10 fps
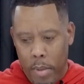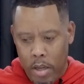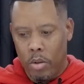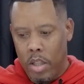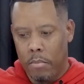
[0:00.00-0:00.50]

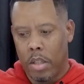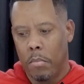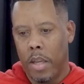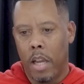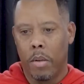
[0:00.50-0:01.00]
build them,
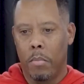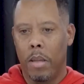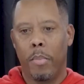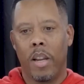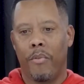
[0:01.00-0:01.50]
to be able to
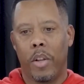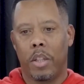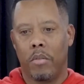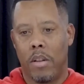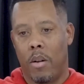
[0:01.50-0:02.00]
be
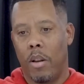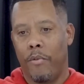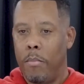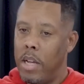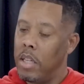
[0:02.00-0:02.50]
beneficial not only
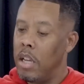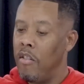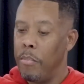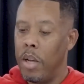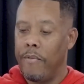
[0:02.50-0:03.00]
for
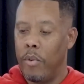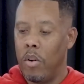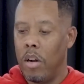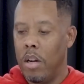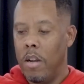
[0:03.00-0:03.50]
myself but
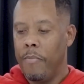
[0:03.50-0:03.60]
for